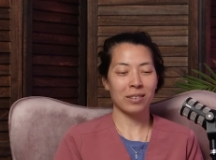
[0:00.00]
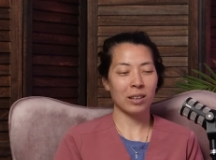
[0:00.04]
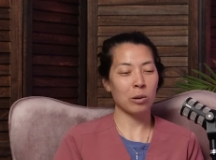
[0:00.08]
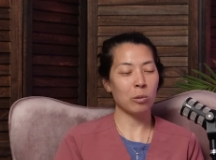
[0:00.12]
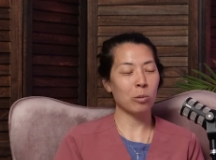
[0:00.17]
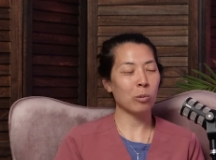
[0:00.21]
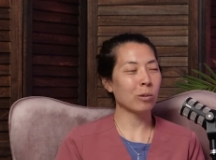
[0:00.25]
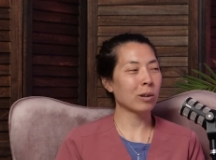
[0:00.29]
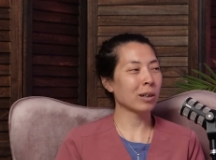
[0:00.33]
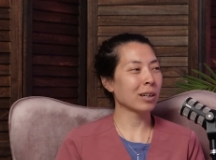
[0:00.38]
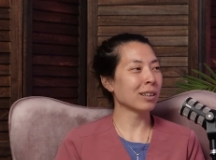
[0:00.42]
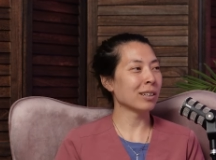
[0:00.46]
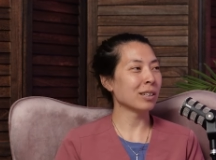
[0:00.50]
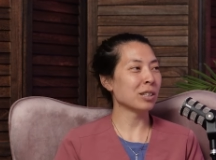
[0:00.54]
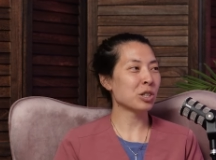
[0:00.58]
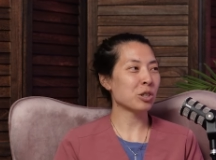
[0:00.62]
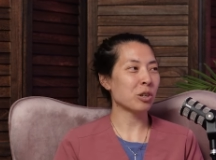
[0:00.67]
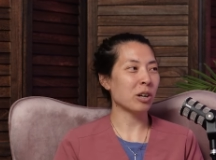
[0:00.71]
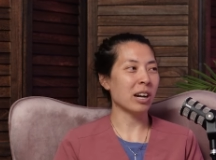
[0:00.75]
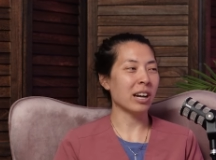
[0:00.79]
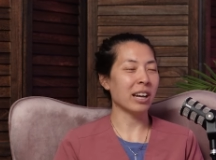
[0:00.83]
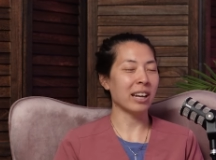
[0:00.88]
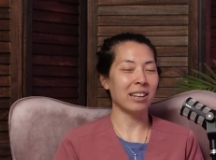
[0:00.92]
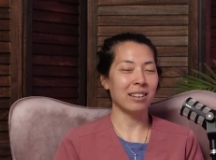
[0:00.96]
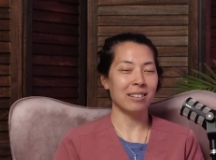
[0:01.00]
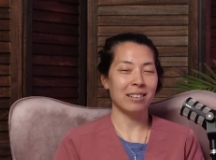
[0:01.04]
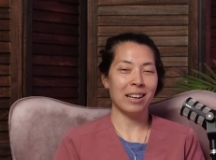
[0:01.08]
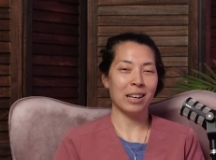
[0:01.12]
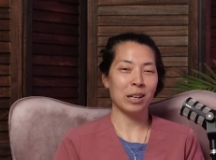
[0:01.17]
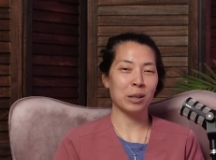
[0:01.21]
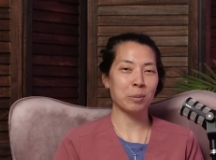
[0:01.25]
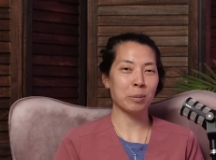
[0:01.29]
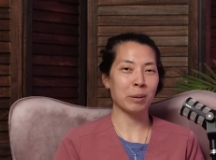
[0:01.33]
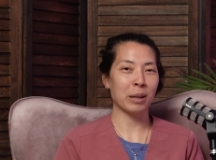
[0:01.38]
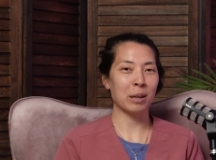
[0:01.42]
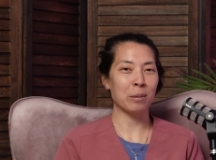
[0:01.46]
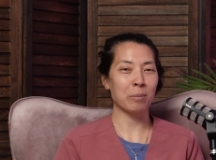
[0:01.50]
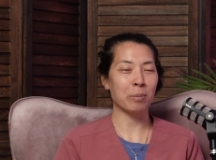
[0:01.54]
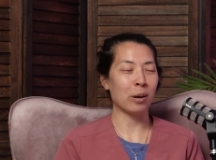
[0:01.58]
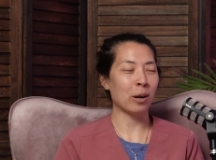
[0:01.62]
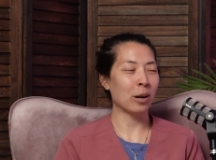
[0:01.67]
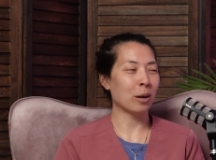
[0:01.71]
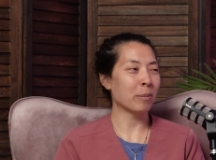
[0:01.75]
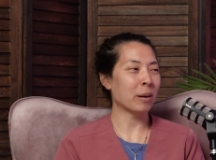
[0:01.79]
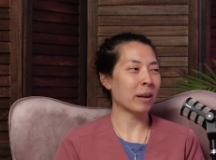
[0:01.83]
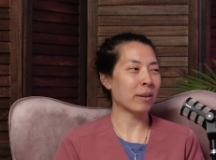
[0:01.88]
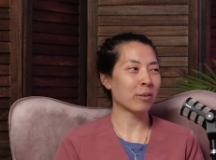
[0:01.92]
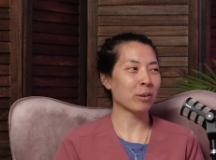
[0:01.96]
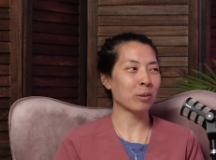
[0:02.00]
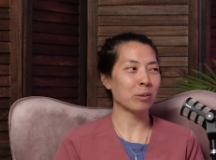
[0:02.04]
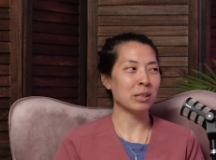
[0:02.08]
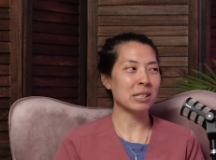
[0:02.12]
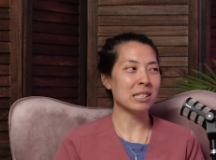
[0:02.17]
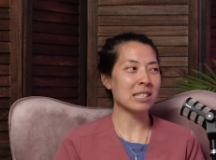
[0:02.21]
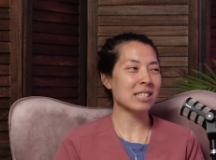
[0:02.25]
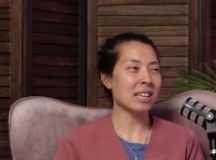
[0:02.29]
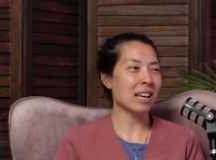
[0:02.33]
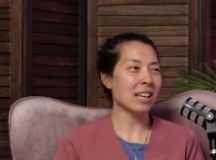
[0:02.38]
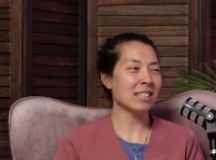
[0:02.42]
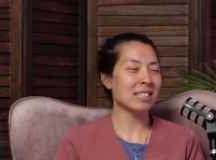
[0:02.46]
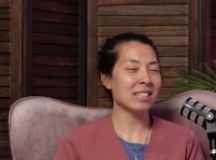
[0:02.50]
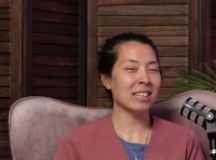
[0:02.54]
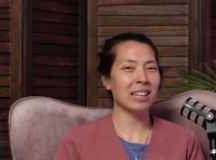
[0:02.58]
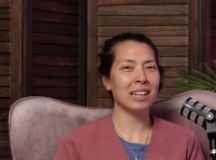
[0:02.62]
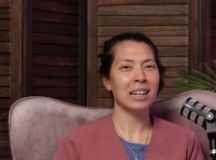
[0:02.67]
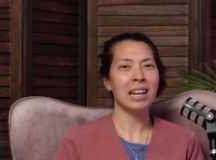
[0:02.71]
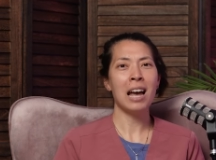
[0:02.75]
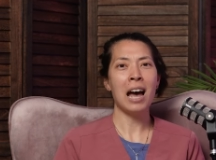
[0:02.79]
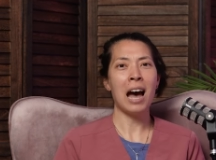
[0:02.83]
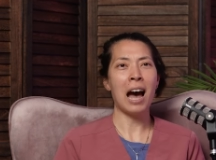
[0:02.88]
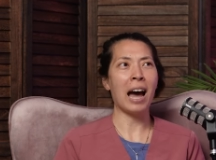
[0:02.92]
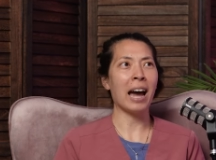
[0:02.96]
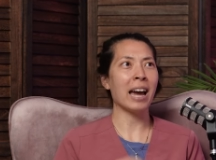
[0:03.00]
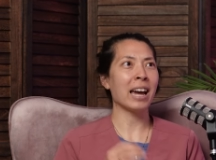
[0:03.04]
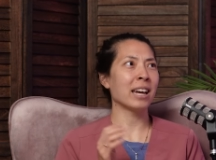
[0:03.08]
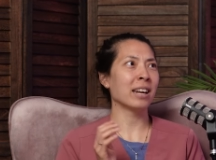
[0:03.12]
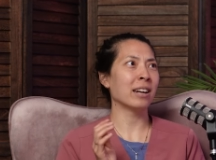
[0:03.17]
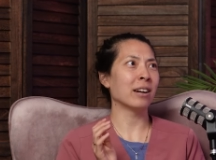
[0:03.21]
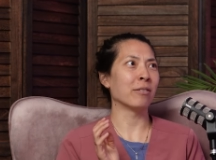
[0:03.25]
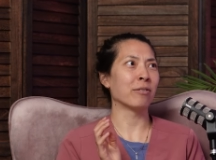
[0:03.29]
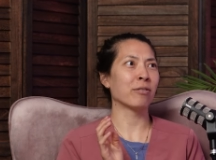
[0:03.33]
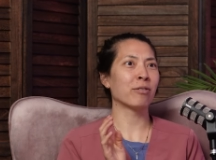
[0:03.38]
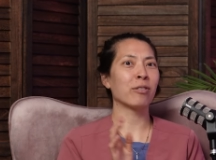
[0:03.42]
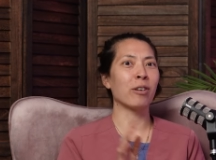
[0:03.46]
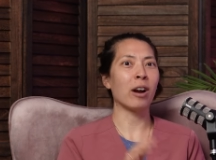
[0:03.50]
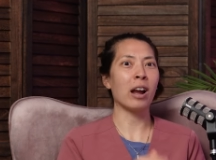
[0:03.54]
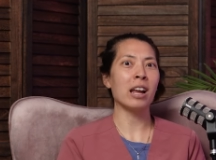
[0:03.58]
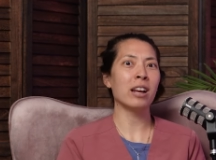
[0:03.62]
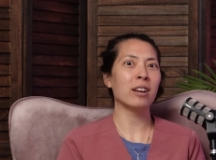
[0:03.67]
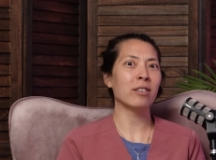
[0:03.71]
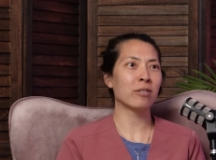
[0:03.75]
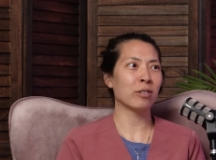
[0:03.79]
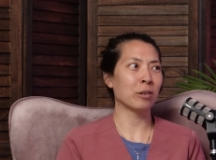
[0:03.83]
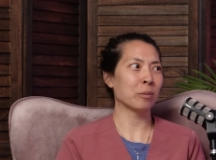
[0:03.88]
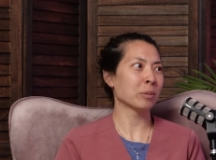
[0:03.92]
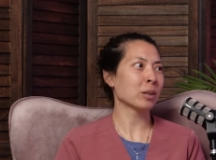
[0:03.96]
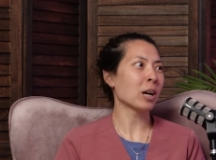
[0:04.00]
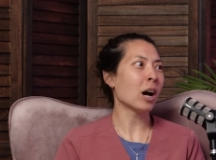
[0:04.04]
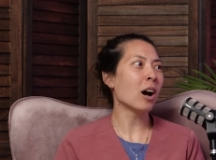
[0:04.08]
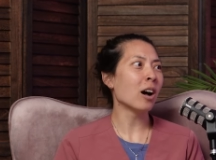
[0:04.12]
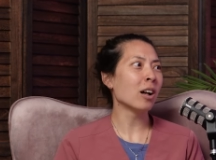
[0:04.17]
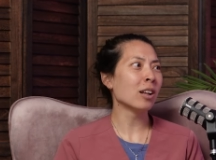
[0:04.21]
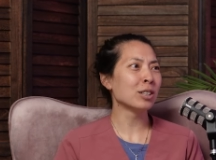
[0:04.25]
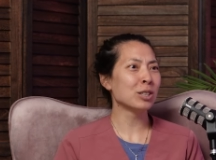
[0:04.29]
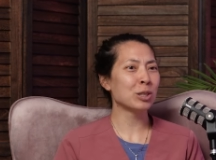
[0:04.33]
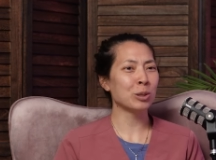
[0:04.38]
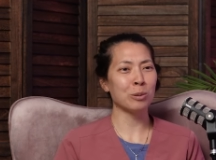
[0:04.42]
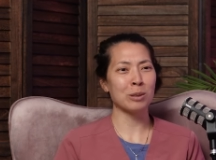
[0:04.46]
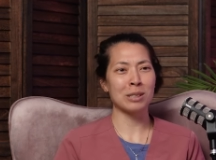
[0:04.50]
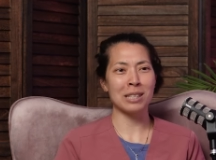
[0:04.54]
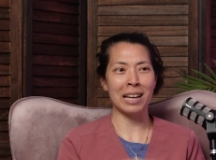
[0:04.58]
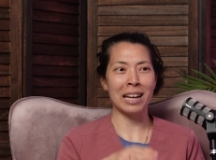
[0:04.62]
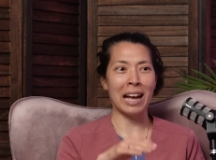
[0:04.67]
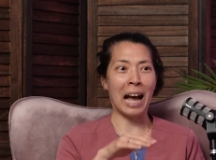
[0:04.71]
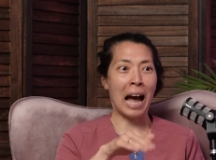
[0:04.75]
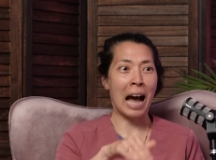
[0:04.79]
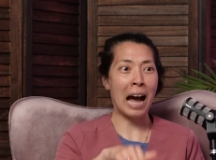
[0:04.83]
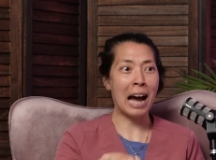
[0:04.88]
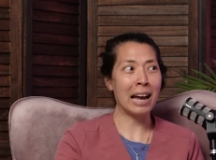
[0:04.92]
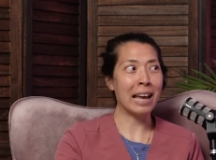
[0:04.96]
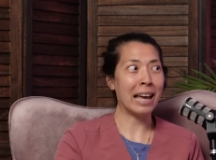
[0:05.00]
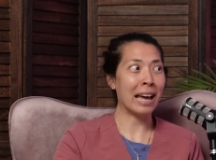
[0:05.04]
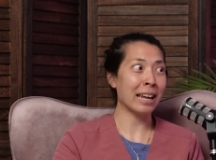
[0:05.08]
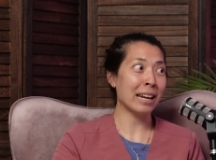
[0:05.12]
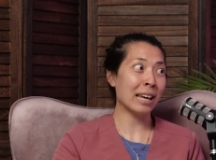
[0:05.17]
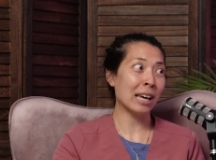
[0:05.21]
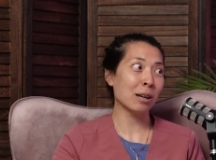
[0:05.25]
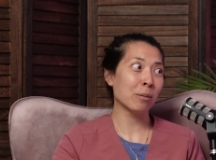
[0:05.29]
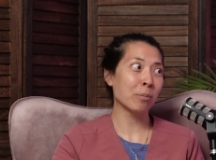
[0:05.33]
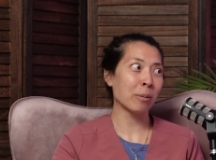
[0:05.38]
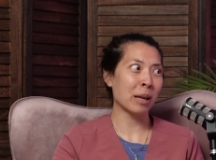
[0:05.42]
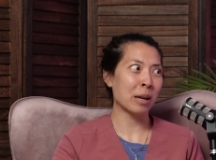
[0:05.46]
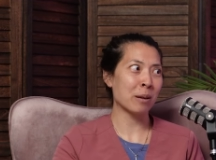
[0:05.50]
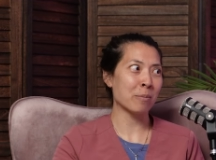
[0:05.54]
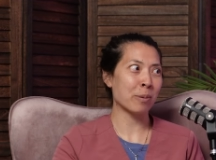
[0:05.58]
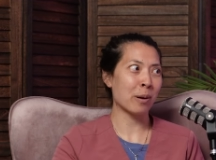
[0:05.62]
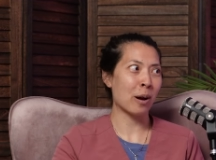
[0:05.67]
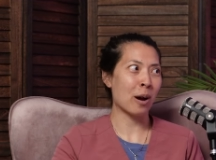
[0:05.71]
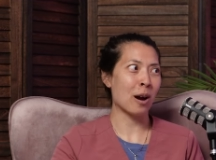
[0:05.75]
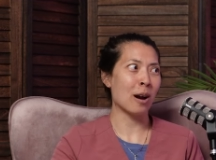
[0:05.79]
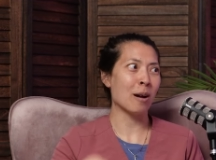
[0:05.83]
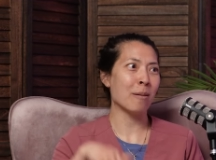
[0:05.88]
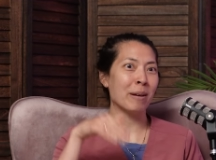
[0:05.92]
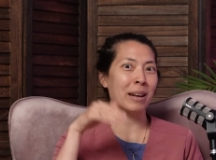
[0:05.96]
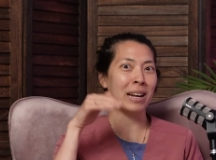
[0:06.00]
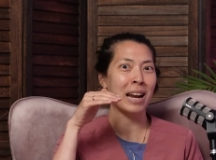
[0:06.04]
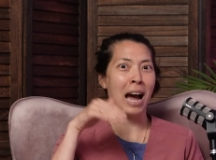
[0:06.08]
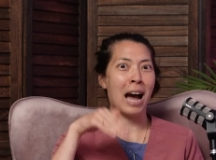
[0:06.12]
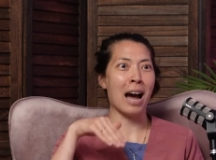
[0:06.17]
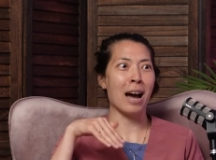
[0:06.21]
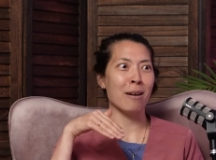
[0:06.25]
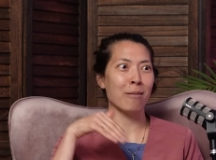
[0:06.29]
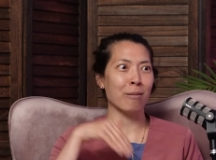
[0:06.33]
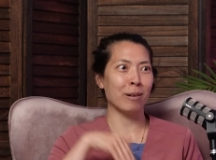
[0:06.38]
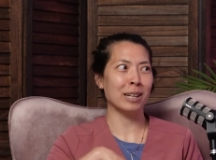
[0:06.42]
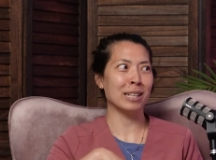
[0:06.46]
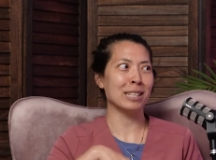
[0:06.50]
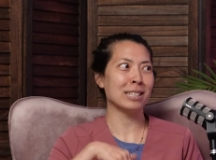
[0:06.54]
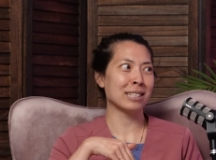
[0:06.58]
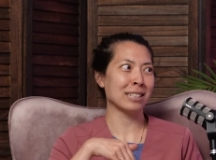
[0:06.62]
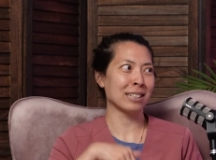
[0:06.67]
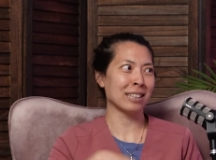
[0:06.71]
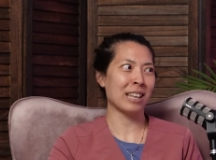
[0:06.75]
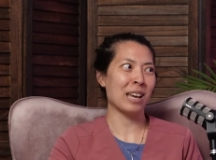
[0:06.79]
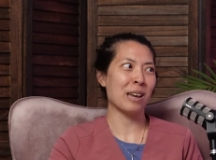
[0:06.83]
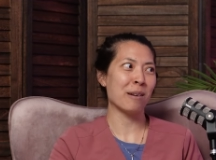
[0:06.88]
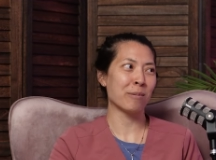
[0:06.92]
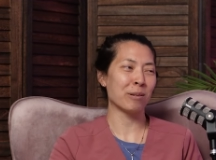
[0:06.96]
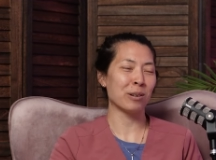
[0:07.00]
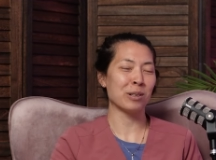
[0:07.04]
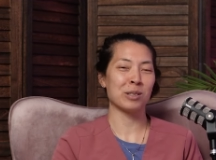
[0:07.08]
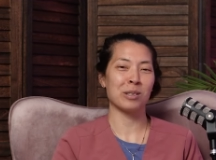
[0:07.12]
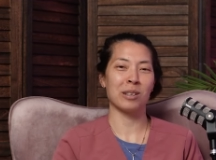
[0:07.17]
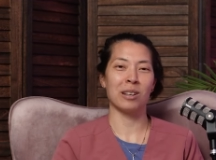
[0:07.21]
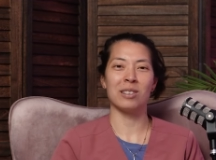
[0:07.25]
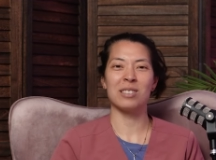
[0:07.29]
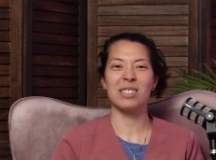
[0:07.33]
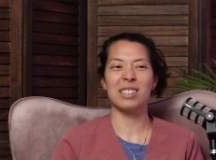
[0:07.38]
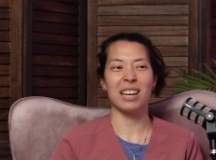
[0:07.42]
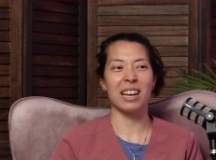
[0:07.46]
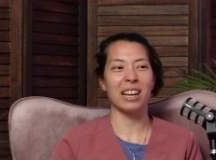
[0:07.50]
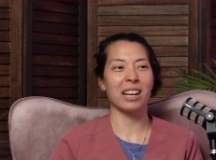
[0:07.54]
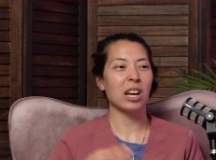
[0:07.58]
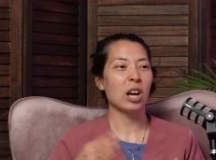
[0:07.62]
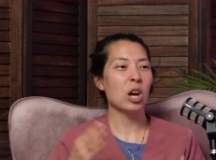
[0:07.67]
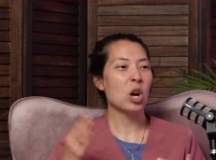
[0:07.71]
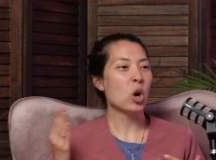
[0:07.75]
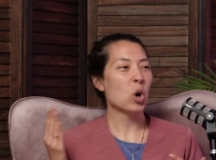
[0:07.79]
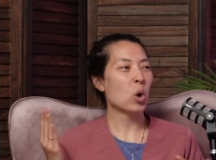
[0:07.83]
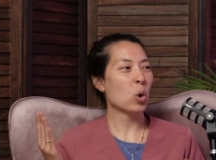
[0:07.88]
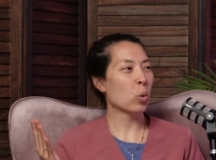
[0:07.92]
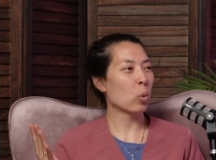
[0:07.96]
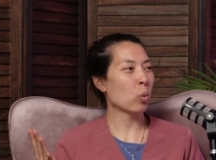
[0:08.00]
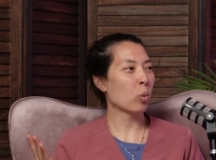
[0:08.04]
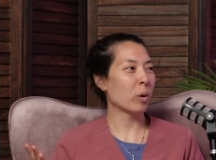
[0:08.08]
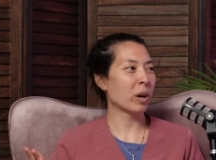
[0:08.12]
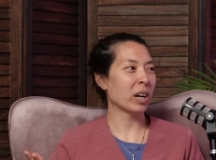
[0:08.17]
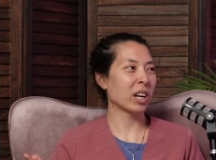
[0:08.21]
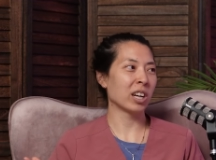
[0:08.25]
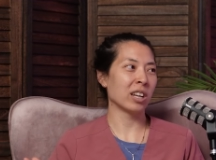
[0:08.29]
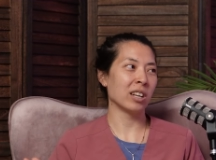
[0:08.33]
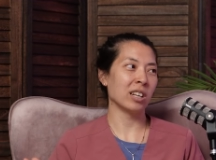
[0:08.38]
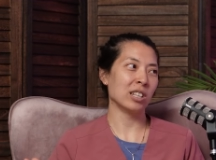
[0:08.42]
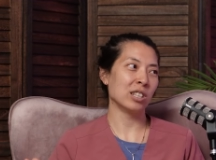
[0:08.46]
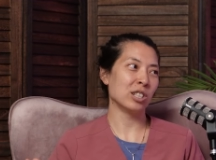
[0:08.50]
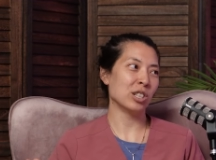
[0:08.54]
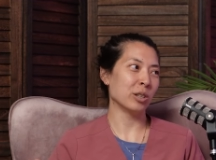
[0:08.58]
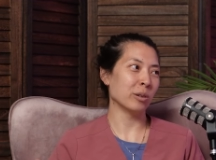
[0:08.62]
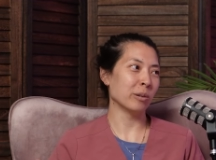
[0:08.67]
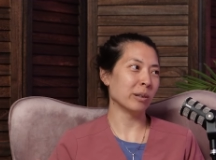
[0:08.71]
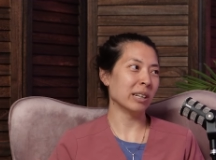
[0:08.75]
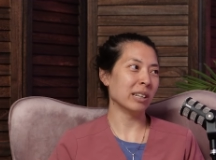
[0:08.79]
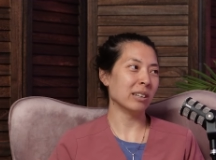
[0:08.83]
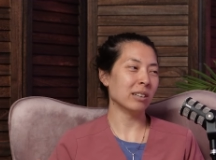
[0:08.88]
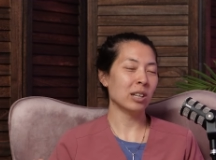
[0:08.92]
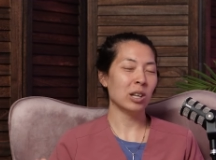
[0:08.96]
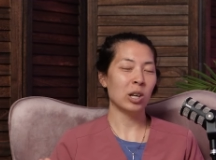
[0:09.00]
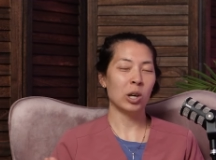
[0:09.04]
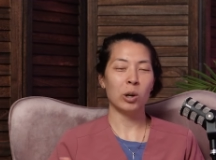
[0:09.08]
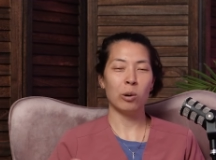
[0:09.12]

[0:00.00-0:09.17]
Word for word: we're going to try it. Eggplant parm, everyone says it. I had a friend from college who was like, I had eggplant parm and I went into labor. So I was like, we're going to do it.